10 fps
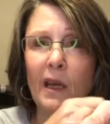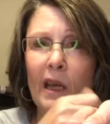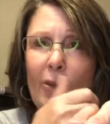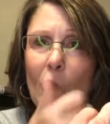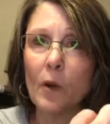
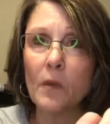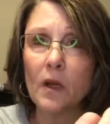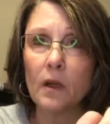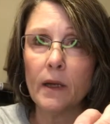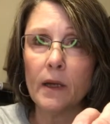it warmed the
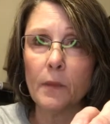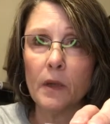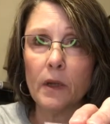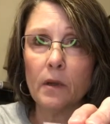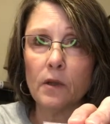clay up a
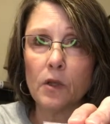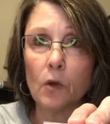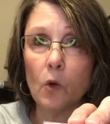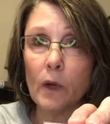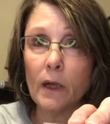little too
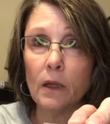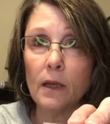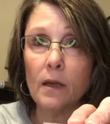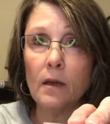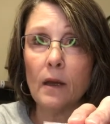
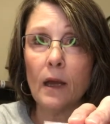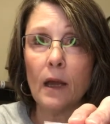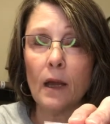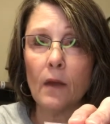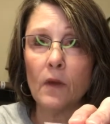quickly,
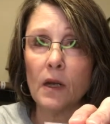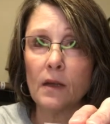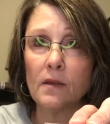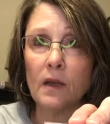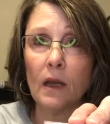and the
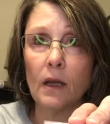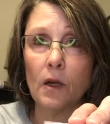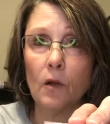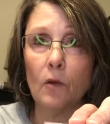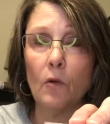next thing I
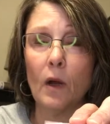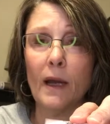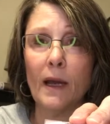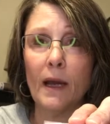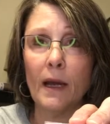knew,
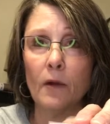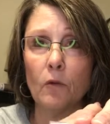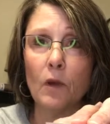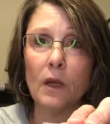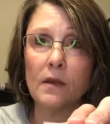I had
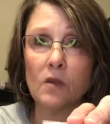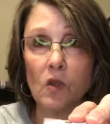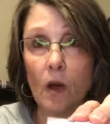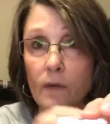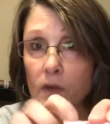really
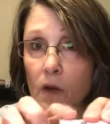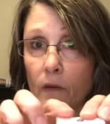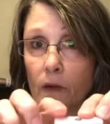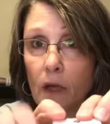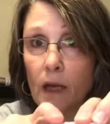
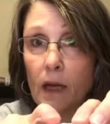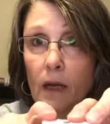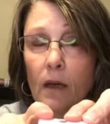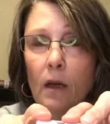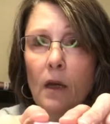soft
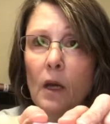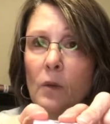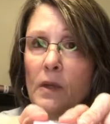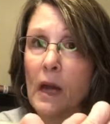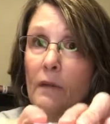clay. I
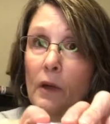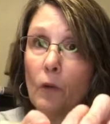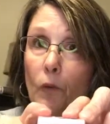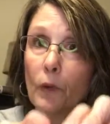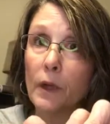was having a
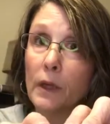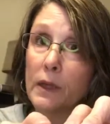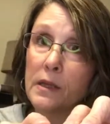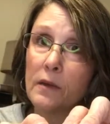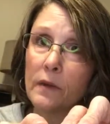
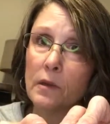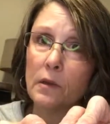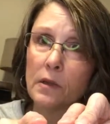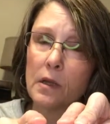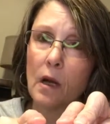really
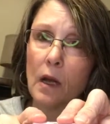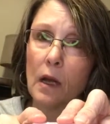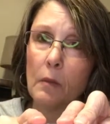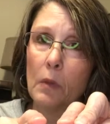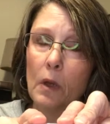difficult
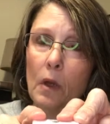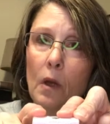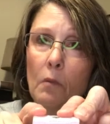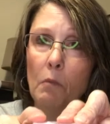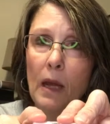time
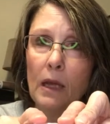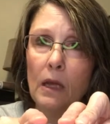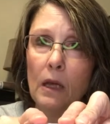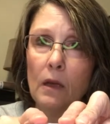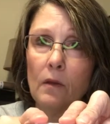
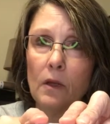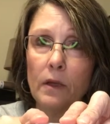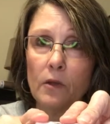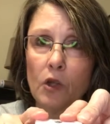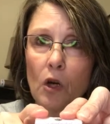making the
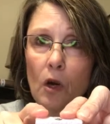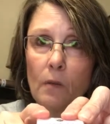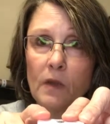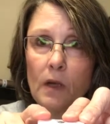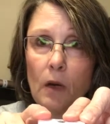little
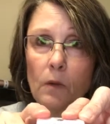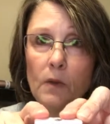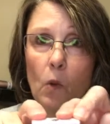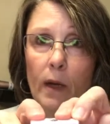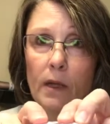charms that I
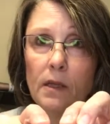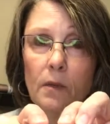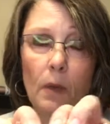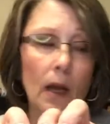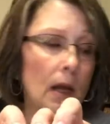was wanting
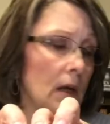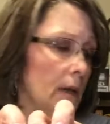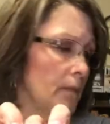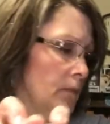to make.